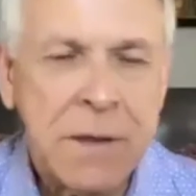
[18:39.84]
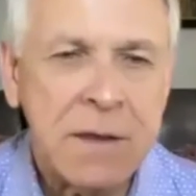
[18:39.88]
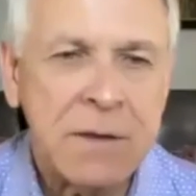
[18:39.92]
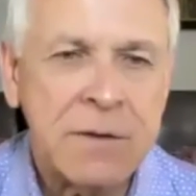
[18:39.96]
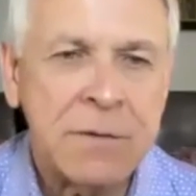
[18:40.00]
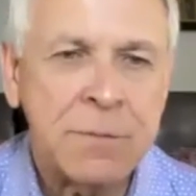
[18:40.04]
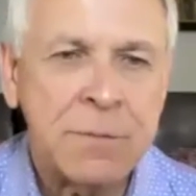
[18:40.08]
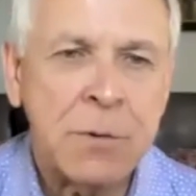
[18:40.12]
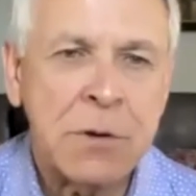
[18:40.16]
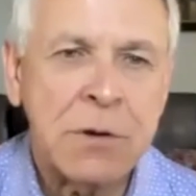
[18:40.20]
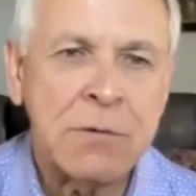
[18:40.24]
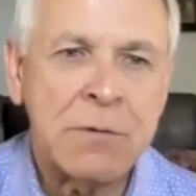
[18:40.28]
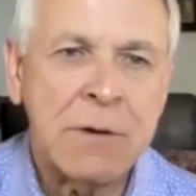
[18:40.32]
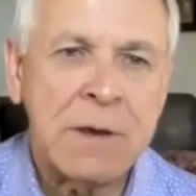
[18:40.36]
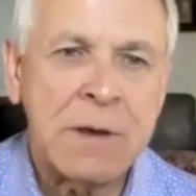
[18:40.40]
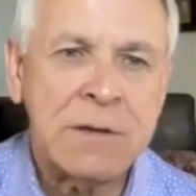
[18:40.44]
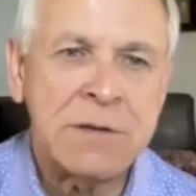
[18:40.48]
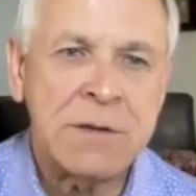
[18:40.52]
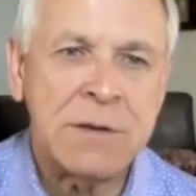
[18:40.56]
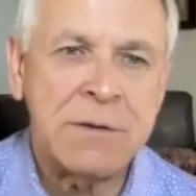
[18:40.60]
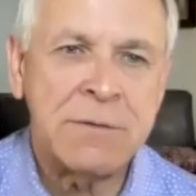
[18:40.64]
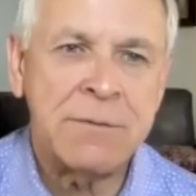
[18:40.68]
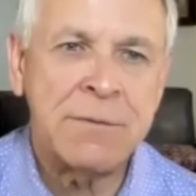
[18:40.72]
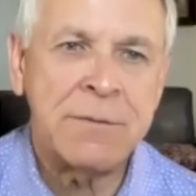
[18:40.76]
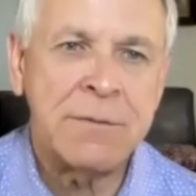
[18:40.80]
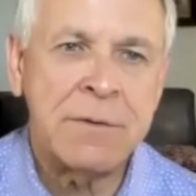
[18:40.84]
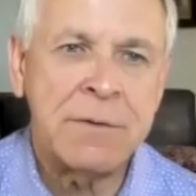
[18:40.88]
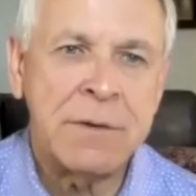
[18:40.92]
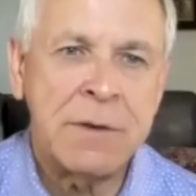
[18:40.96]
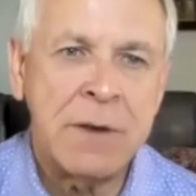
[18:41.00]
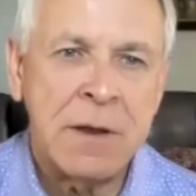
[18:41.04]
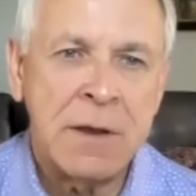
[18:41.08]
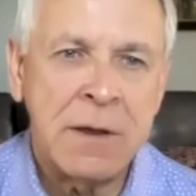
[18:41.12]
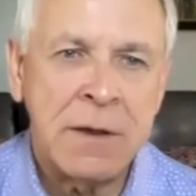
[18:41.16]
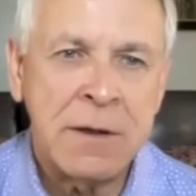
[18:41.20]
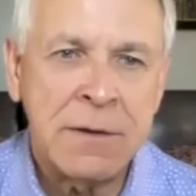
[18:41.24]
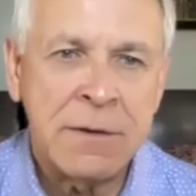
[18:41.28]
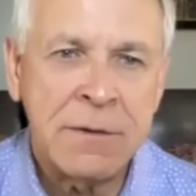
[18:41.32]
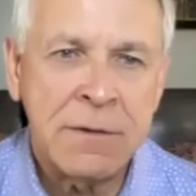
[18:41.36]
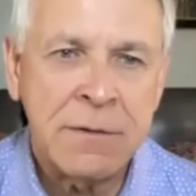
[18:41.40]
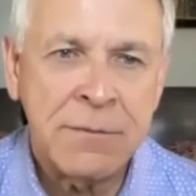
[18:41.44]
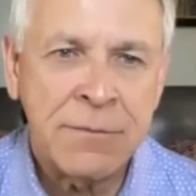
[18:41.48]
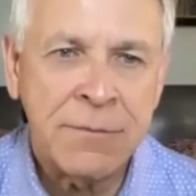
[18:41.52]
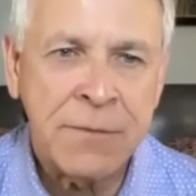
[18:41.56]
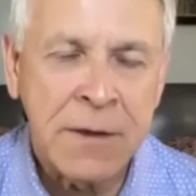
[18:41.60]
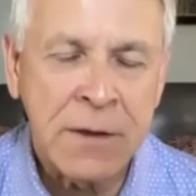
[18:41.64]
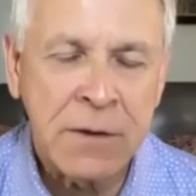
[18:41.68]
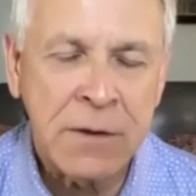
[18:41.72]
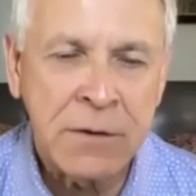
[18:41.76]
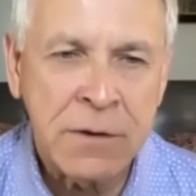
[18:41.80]
the biggest progression
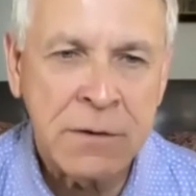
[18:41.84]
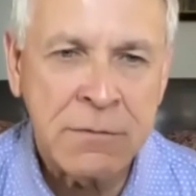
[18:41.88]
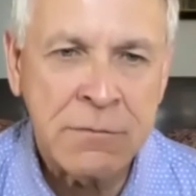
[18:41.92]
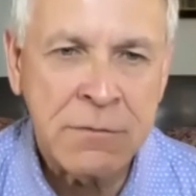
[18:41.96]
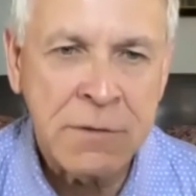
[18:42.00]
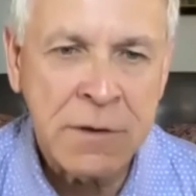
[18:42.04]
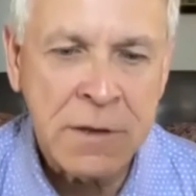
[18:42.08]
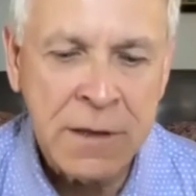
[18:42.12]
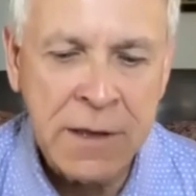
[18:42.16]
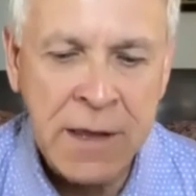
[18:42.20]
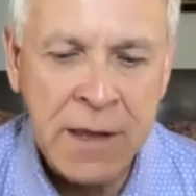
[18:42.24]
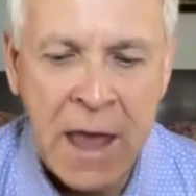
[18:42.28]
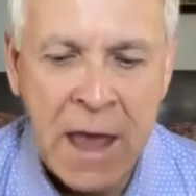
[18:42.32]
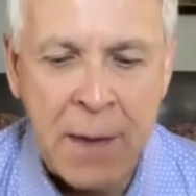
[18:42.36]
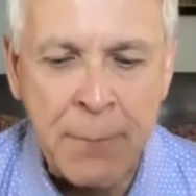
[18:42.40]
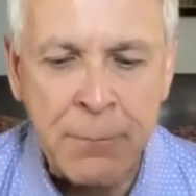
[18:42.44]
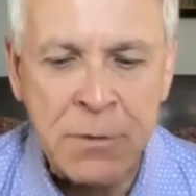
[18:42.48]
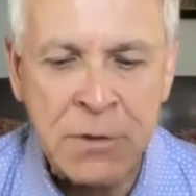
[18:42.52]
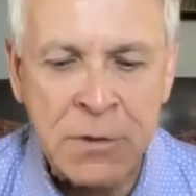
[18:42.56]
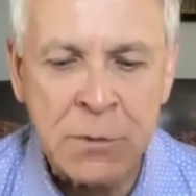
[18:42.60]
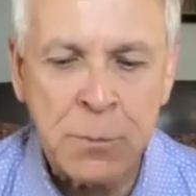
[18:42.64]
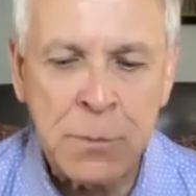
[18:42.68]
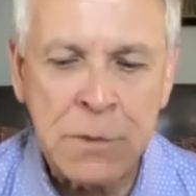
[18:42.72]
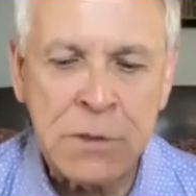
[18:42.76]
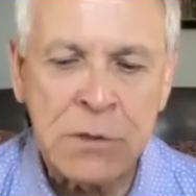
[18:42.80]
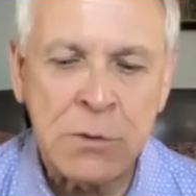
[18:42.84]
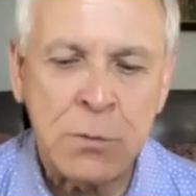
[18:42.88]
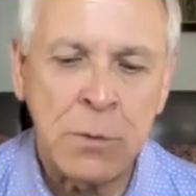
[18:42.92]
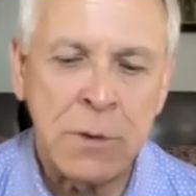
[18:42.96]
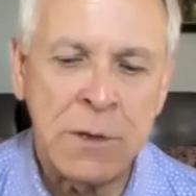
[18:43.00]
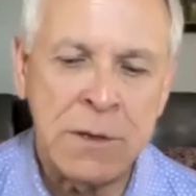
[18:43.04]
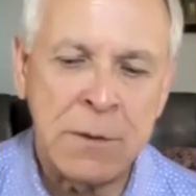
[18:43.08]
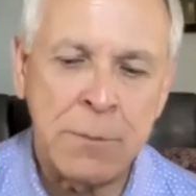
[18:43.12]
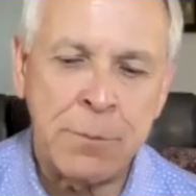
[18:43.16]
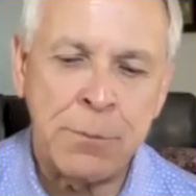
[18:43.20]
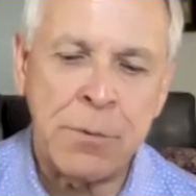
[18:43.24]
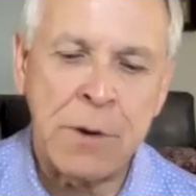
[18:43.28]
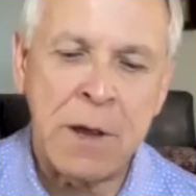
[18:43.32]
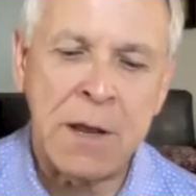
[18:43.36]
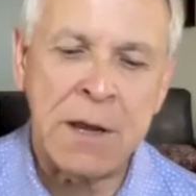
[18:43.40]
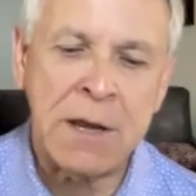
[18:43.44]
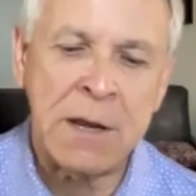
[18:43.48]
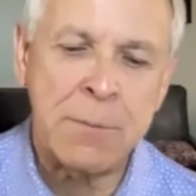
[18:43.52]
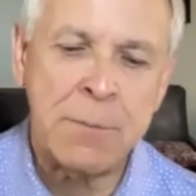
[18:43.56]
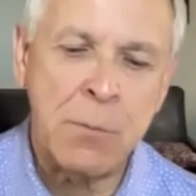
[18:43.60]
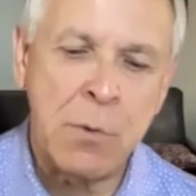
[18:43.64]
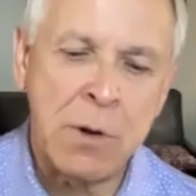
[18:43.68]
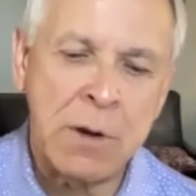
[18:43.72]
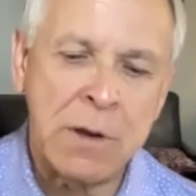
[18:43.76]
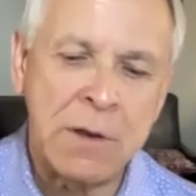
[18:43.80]
uh, failure really happens between the
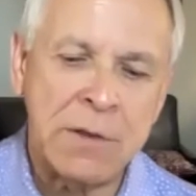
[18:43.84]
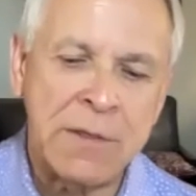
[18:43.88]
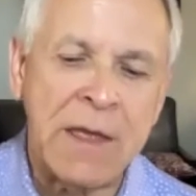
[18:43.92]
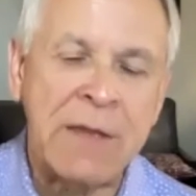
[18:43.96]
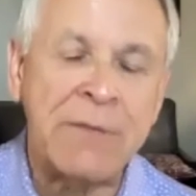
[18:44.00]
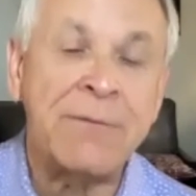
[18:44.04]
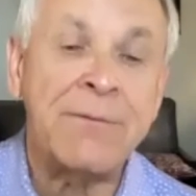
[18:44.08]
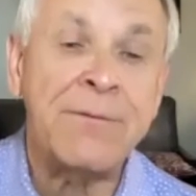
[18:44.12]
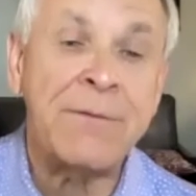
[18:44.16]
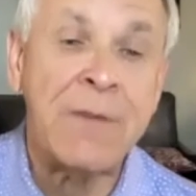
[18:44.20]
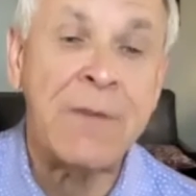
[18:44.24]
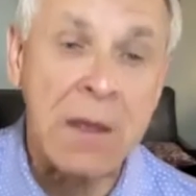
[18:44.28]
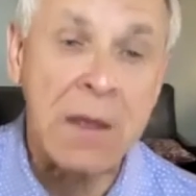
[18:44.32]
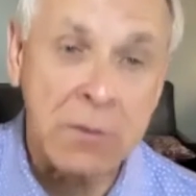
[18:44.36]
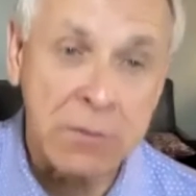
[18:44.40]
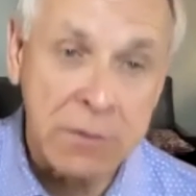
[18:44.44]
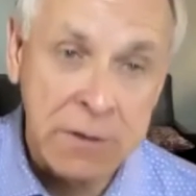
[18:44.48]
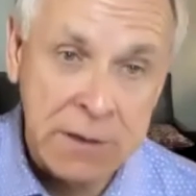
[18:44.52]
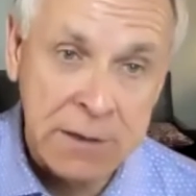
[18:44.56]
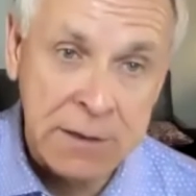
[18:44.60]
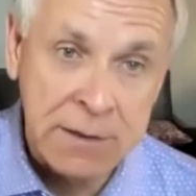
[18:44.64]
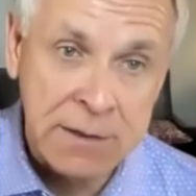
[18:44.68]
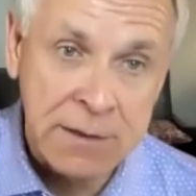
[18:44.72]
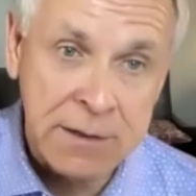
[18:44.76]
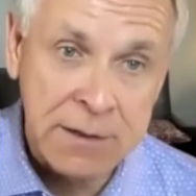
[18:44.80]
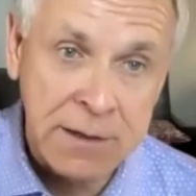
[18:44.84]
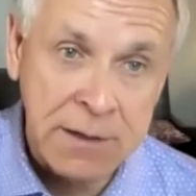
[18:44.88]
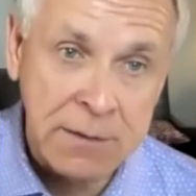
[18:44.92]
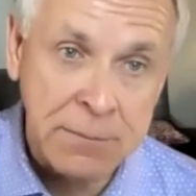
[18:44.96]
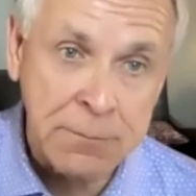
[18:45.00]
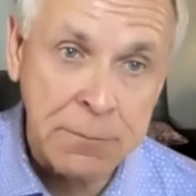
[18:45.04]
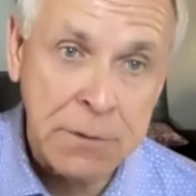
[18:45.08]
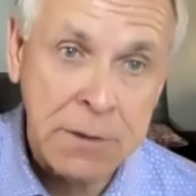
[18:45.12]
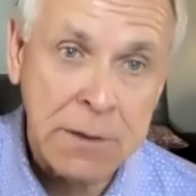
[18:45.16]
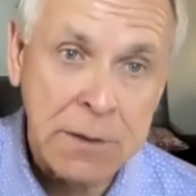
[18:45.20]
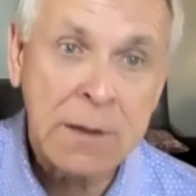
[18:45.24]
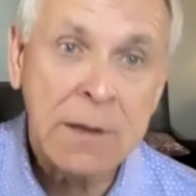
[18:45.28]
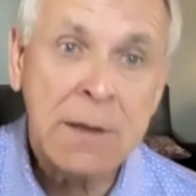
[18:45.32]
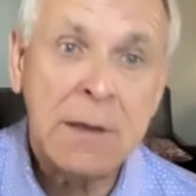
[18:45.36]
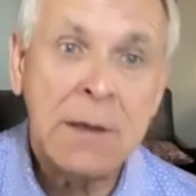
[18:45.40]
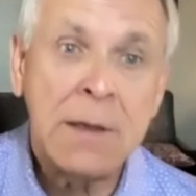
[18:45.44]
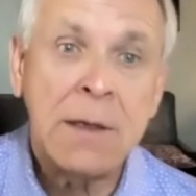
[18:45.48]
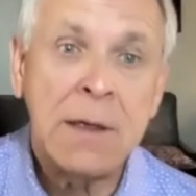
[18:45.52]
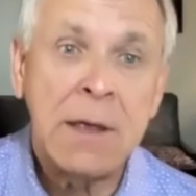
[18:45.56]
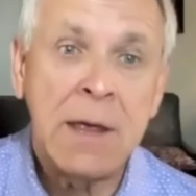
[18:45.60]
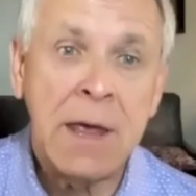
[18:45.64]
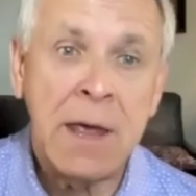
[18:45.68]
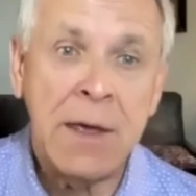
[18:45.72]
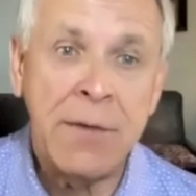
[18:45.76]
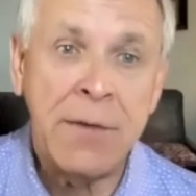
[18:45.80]
product market, that founding team,
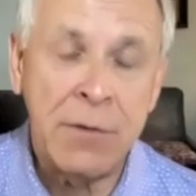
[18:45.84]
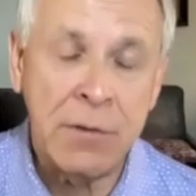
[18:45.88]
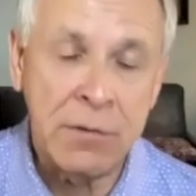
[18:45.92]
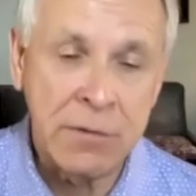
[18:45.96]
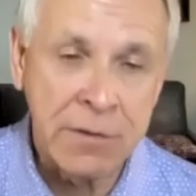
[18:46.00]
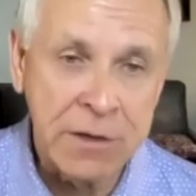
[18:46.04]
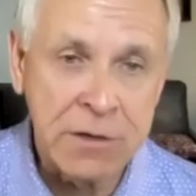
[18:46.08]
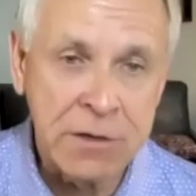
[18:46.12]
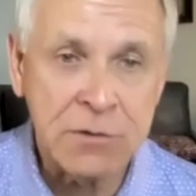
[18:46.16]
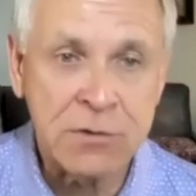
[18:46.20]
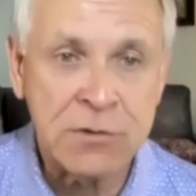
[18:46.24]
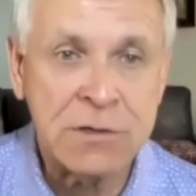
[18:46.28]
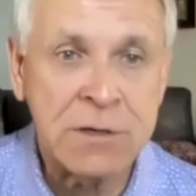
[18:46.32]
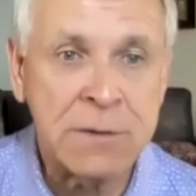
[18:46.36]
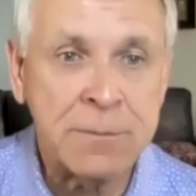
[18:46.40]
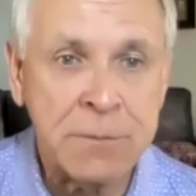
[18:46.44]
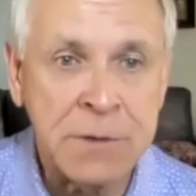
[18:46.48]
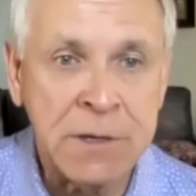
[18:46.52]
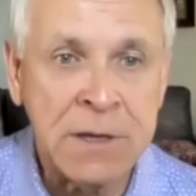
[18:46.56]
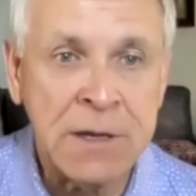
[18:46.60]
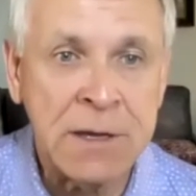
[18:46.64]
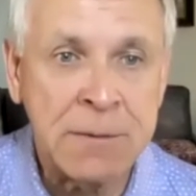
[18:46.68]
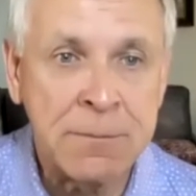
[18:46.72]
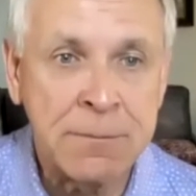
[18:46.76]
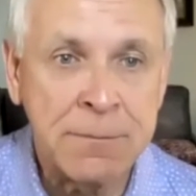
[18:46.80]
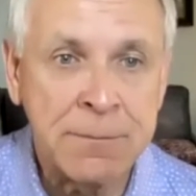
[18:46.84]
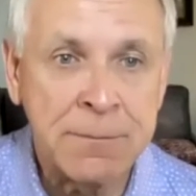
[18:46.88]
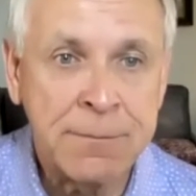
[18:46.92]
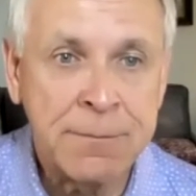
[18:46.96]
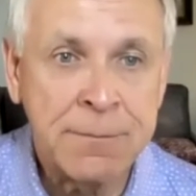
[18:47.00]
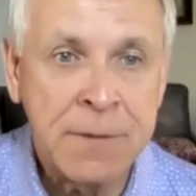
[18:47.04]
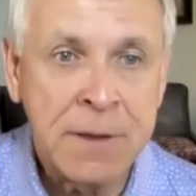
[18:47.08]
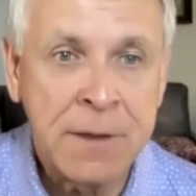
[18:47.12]
and the leadership team.